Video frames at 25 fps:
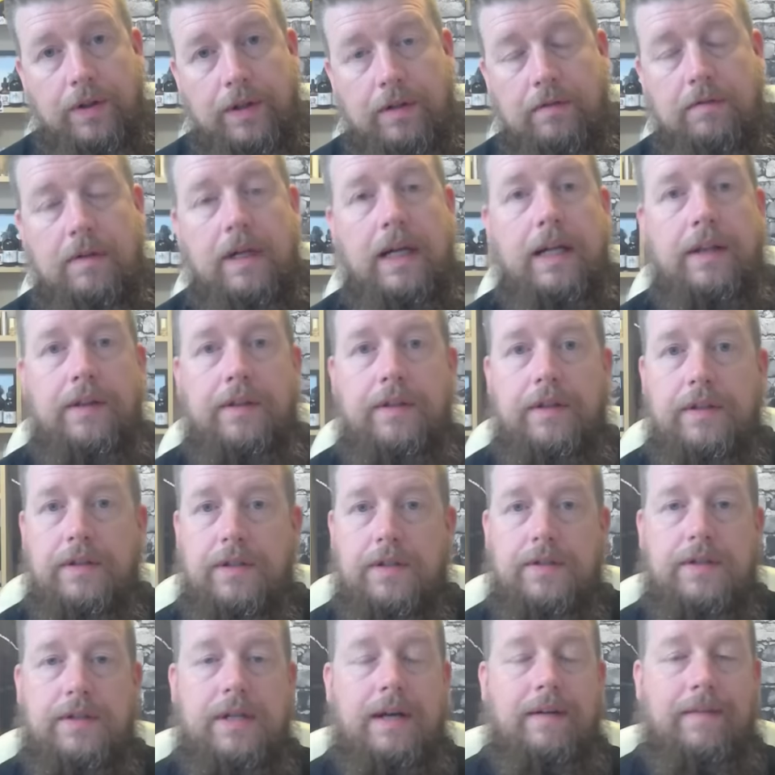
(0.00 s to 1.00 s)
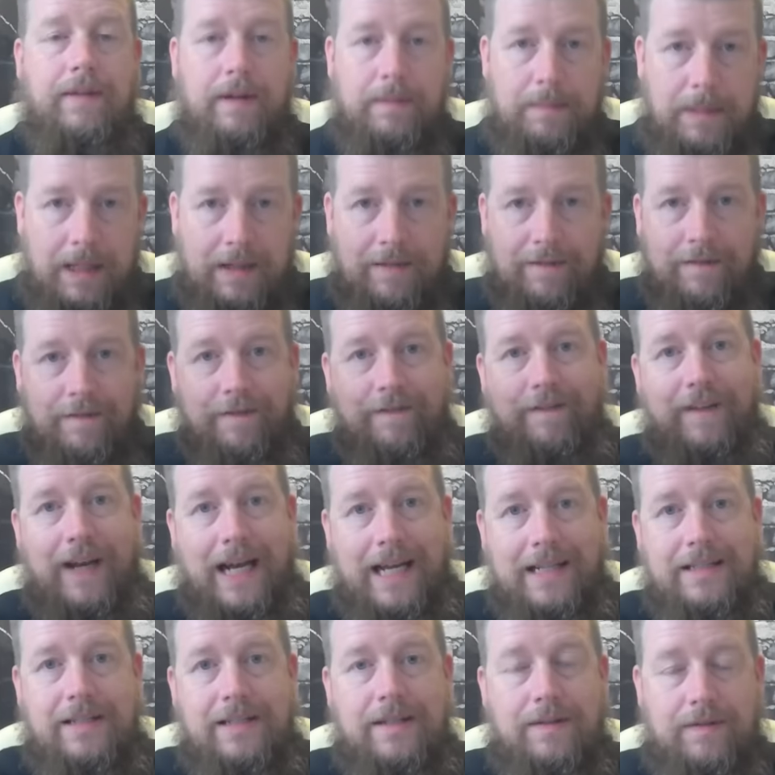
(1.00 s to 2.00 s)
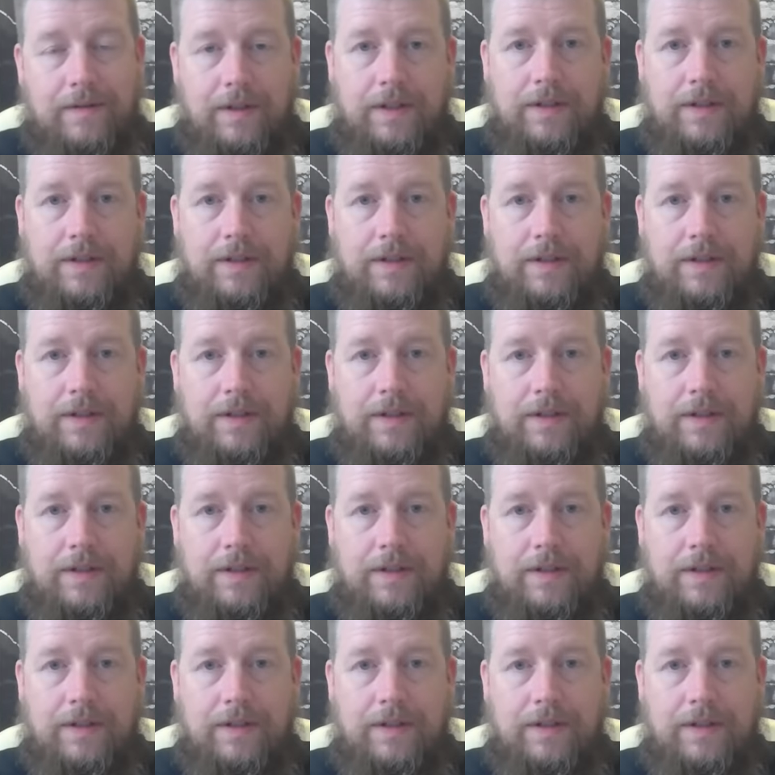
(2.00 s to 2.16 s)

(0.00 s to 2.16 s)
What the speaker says: that rather than just having a big vat of